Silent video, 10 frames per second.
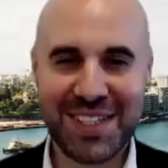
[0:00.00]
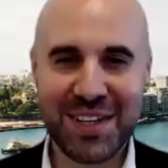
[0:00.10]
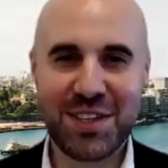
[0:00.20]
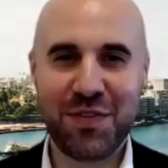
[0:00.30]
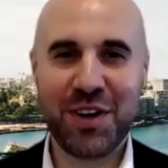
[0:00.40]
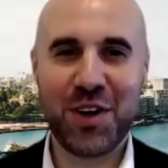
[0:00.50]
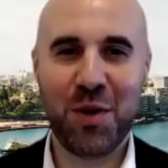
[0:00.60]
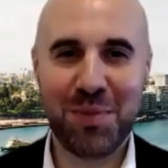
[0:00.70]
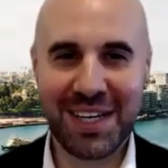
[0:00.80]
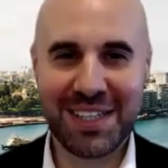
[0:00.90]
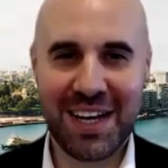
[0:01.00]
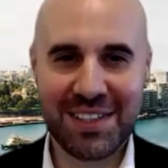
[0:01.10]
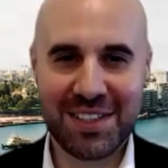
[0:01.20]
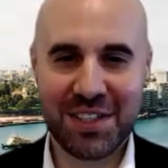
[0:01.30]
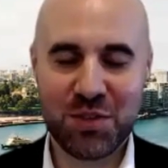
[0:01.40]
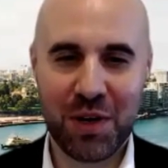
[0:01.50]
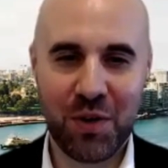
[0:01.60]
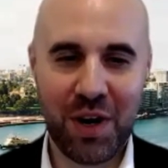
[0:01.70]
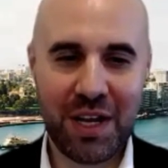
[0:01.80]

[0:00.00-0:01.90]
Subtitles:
it's a very complex answer, this one, right?